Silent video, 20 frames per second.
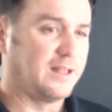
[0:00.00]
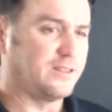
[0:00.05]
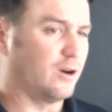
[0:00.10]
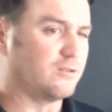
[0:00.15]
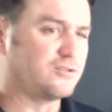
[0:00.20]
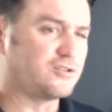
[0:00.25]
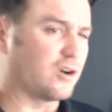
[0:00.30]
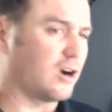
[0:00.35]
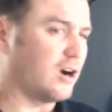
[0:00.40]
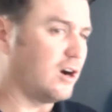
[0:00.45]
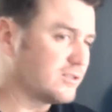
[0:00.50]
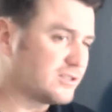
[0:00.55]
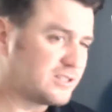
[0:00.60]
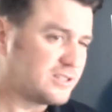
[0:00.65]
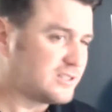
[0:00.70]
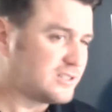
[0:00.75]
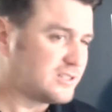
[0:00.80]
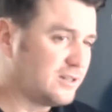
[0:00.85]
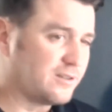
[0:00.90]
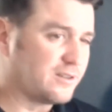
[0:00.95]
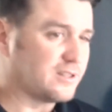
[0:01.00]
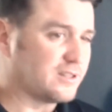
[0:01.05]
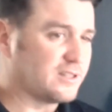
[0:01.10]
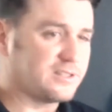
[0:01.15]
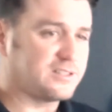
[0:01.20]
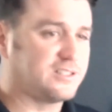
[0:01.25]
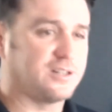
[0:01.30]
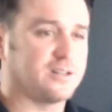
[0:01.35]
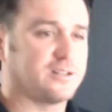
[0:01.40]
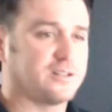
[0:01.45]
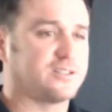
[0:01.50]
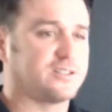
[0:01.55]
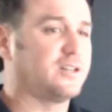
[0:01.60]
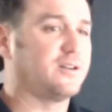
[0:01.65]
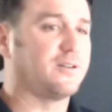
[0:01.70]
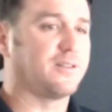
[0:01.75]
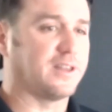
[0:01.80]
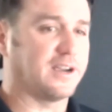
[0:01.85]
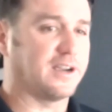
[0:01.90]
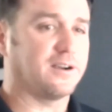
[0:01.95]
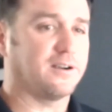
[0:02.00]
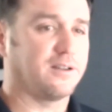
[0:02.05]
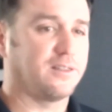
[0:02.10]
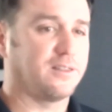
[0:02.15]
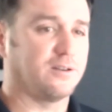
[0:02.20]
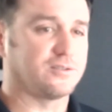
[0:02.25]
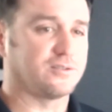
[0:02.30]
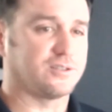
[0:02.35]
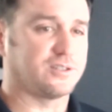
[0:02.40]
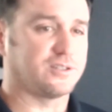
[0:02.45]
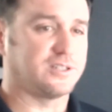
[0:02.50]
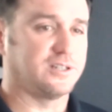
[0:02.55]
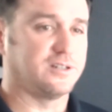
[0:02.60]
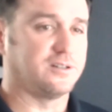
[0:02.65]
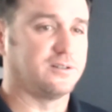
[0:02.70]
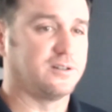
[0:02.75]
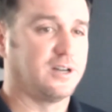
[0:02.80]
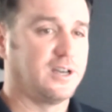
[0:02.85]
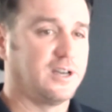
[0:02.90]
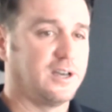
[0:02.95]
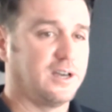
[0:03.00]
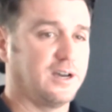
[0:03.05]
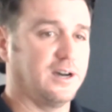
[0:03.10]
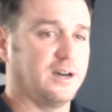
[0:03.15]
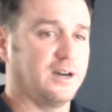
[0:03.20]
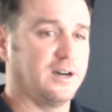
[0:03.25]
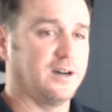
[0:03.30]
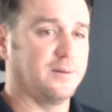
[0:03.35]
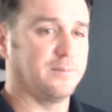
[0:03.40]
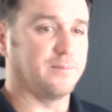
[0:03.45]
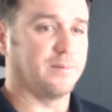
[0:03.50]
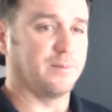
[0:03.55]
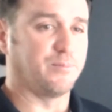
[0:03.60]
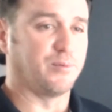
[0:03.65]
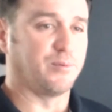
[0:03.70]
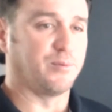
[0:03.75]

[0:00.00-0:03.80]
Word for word: those are all still the, they're still there those are still um,